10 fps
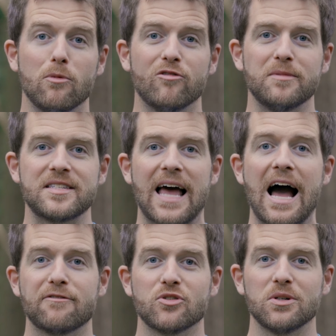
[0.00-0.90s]
movements,
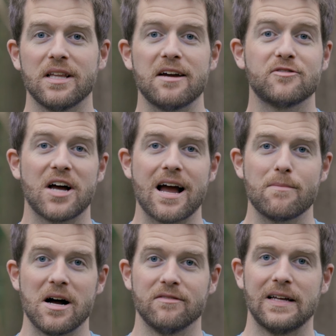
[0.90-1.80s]
after a
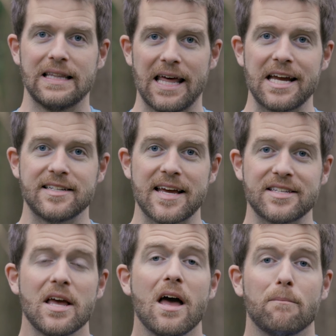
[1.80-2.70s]
lifetime of leg days,